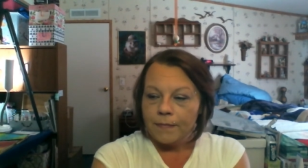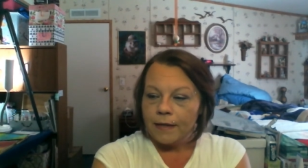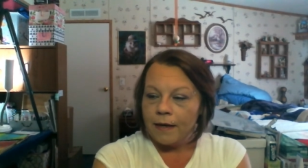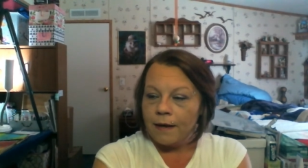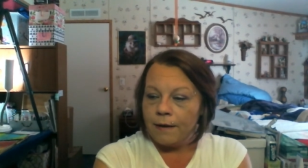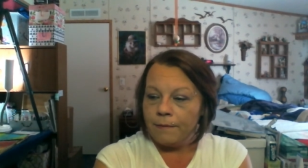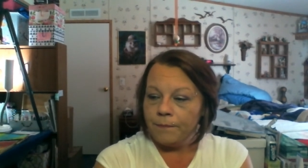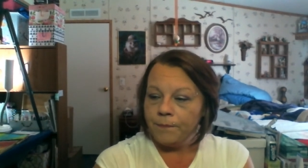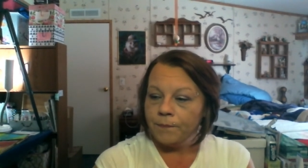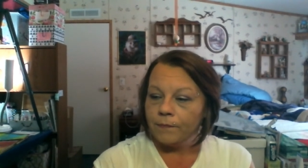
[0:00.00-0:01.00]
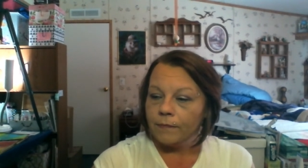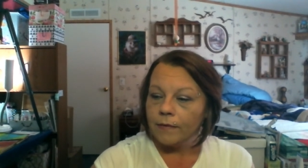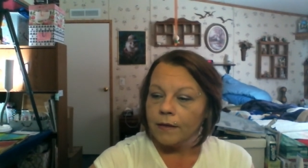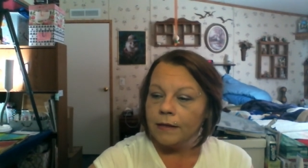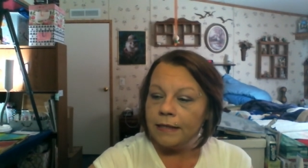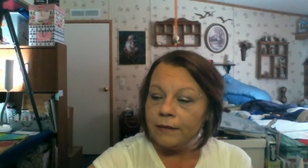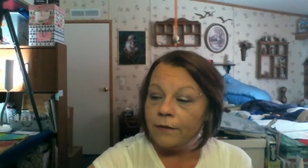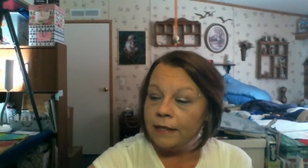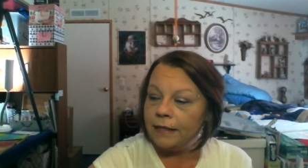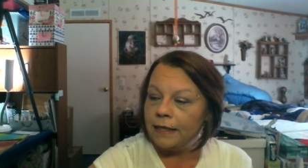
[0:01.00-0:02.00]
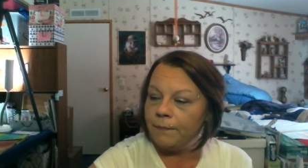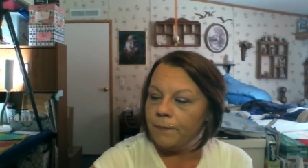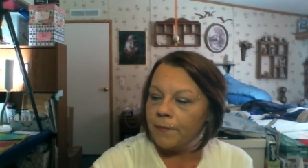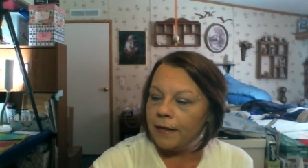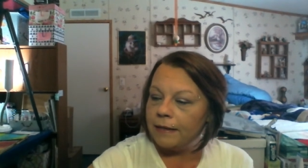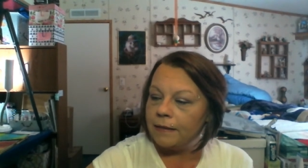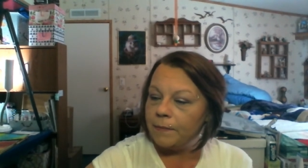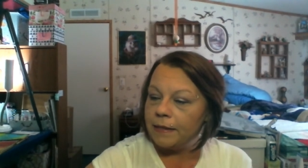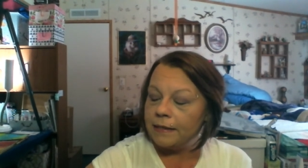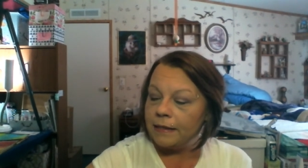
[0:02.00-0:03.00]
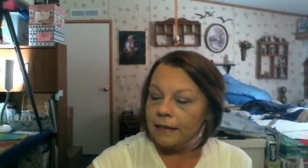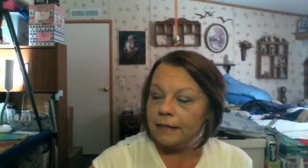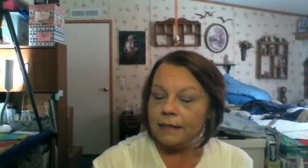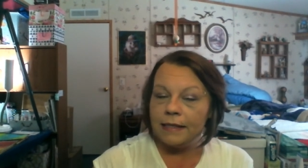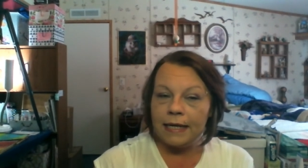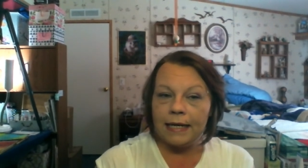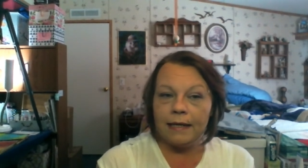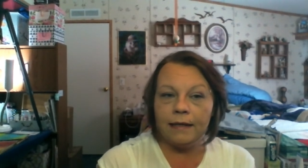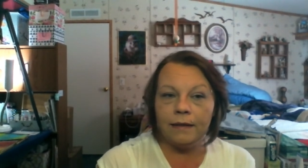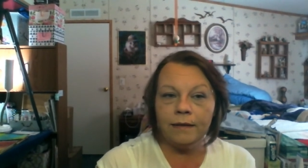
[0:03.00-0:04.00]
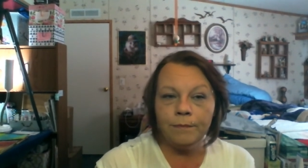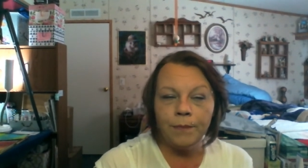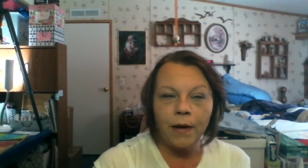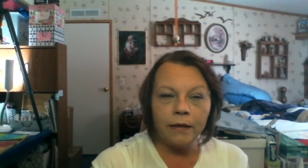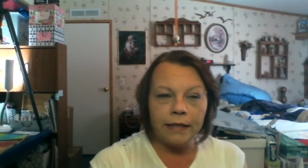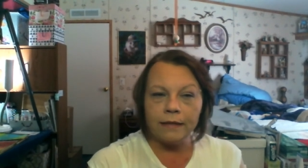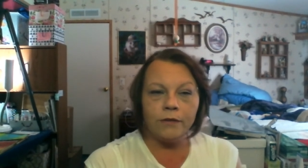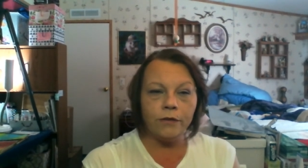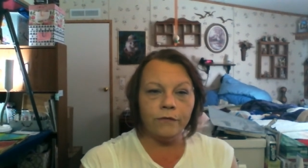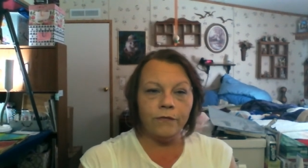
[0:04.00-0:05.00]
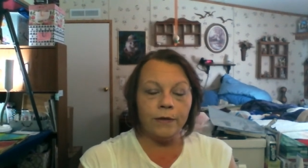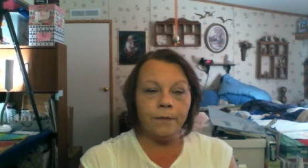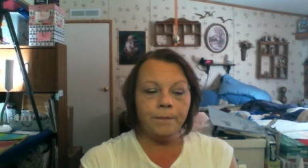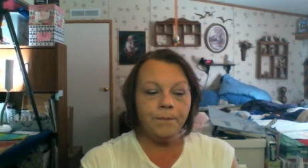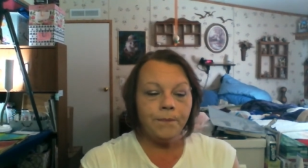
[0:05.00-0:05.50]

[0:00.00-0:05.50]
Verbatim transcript: Um, the other thing to keep in mind is because it is a polyester film,